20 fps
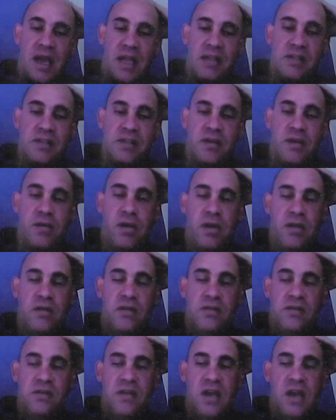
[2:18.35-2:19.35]
And so I
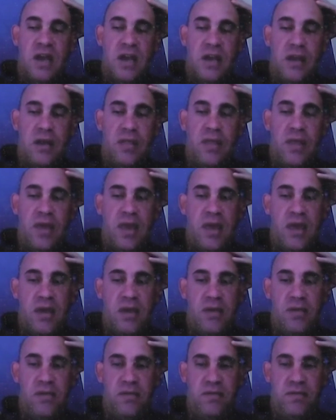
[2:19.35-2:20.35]
started
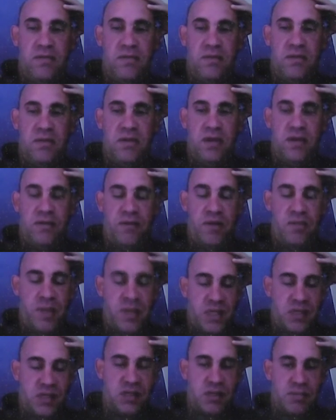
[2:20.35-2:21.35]
thinking of different
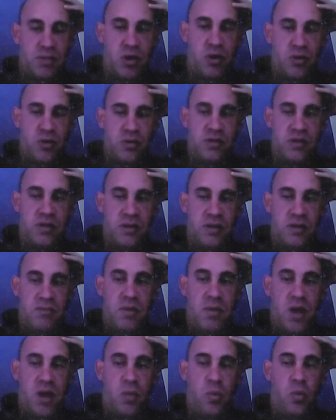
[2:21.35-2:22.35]
business models that
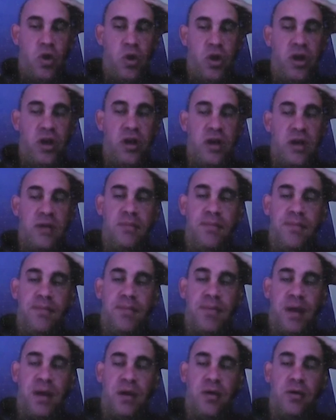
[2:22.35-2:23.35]
might work,
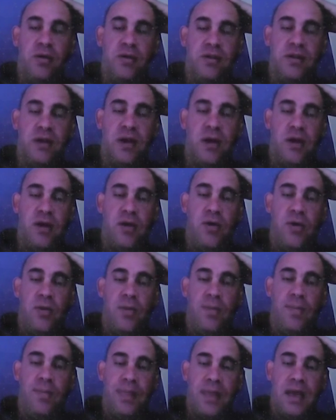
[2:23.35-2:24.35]
but
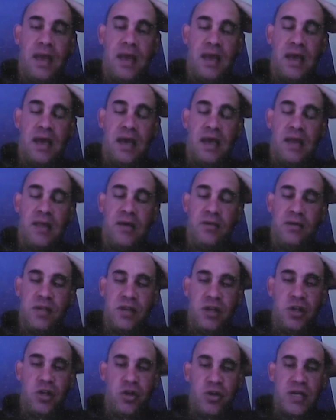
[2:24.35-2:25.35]
also there
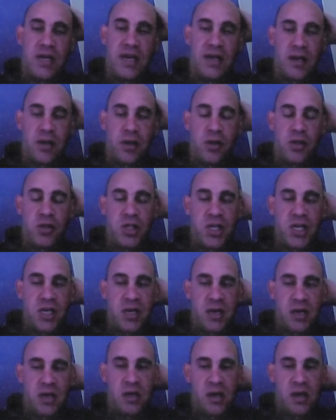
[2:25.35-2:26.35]
was a new
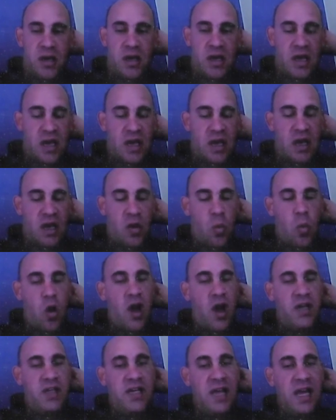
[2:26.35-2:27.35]
technology,
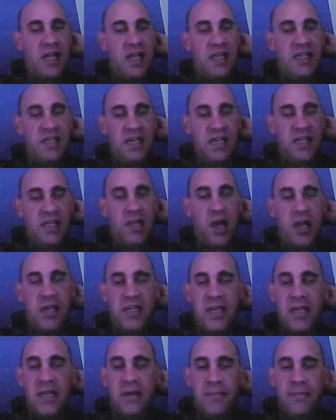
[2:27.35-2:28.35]
white LED
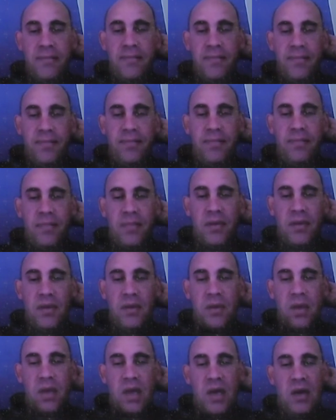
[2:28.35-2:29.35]
lighting,
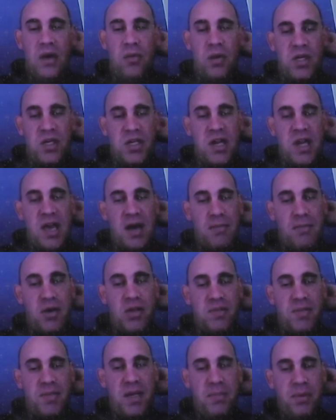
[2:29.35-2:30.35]
which now
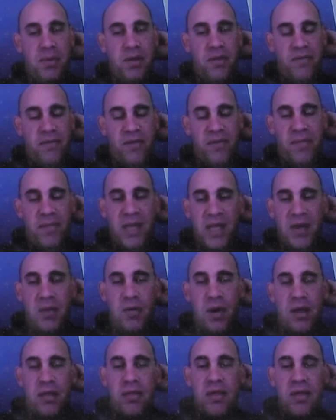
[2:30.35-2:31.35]
most people are familiar
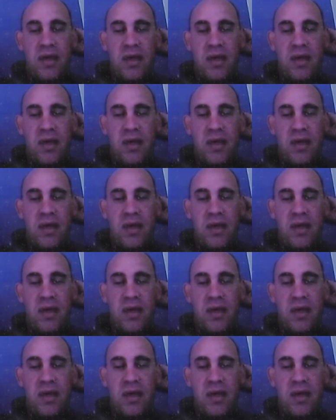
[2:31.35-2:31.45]
with.